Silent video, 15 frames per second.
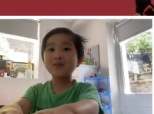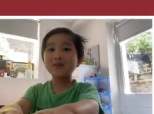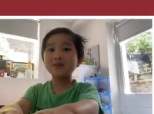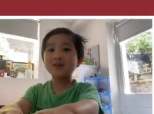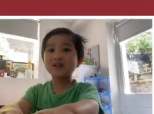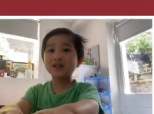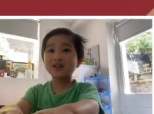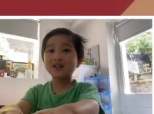put
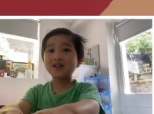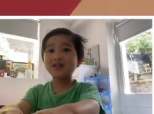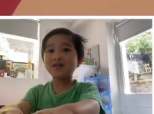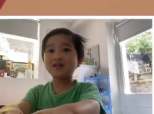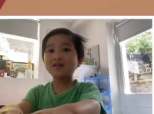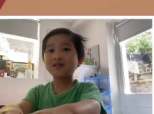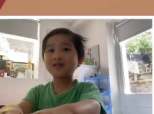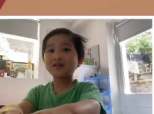it here?
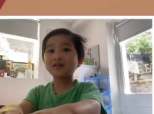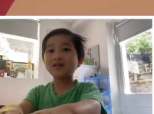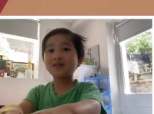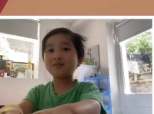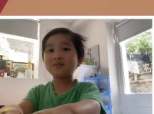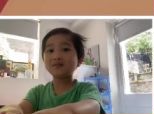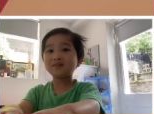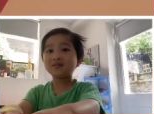So,
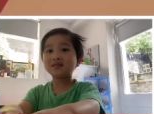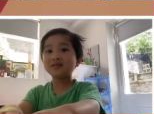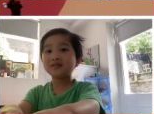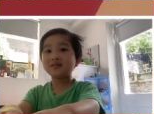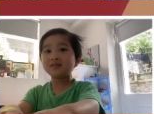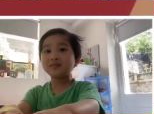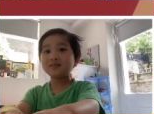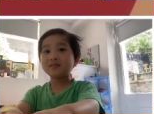
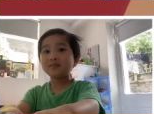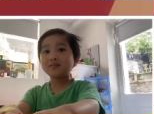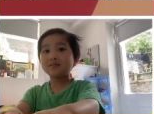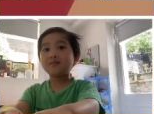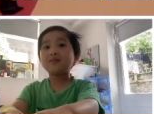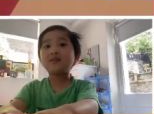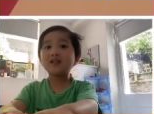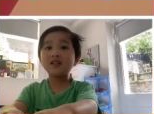
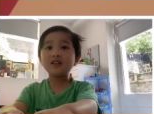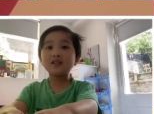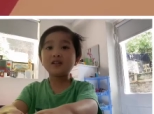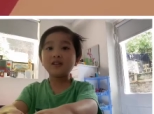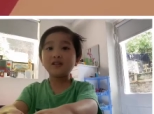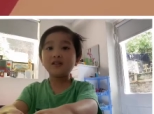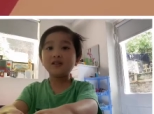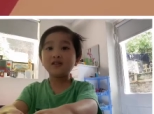these are the
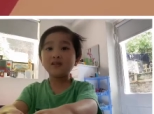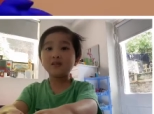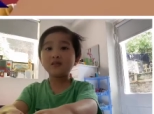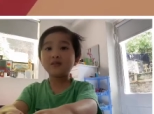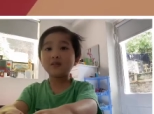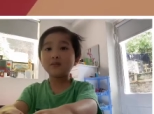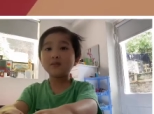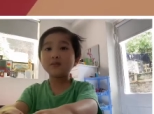cones
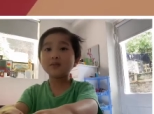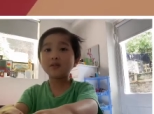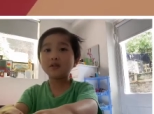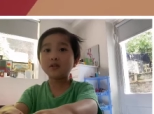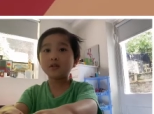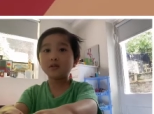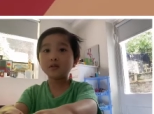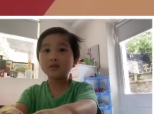from the
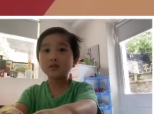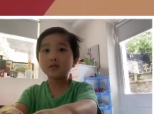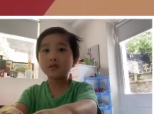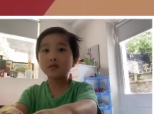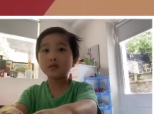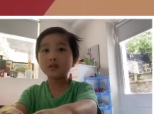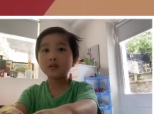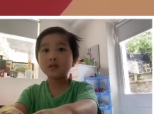cones
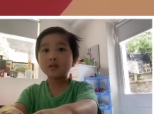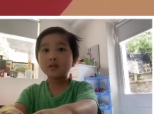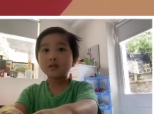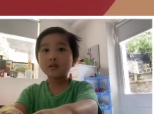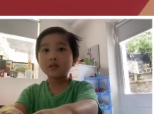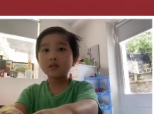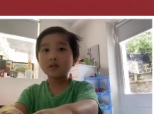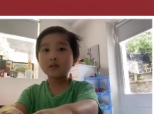
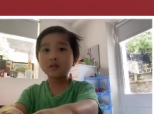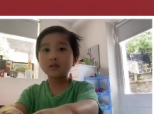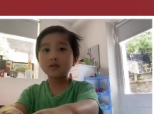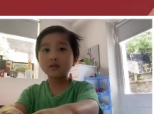on